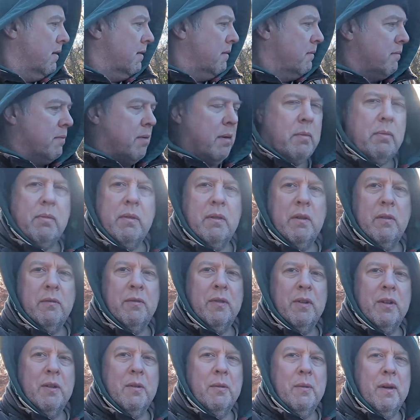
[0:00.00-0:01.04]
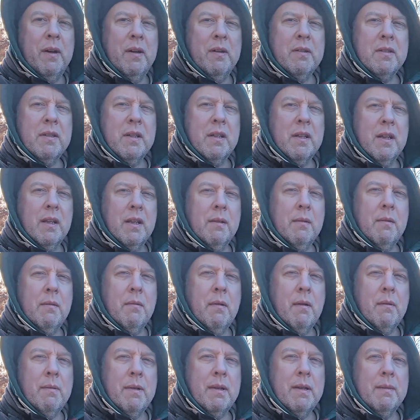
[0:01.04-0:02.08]
probably not for a little while because I think we
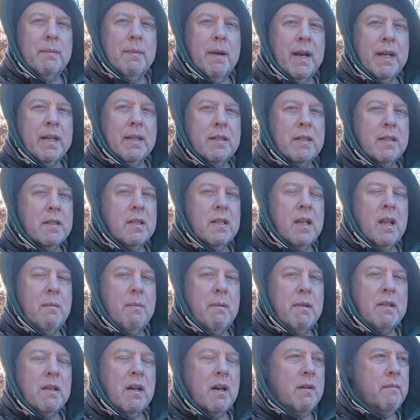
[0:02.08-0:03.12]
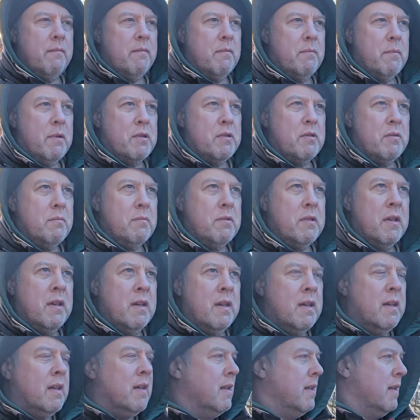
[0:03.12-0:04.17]
might be back to sleepy time for mushrooms.
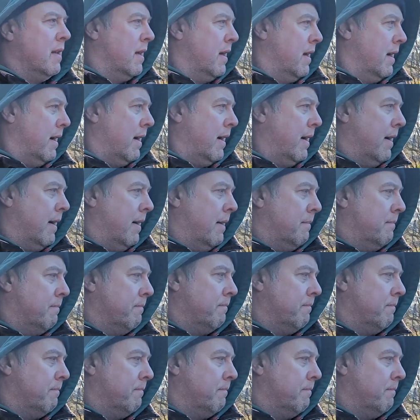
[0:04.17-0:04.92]
Yeah,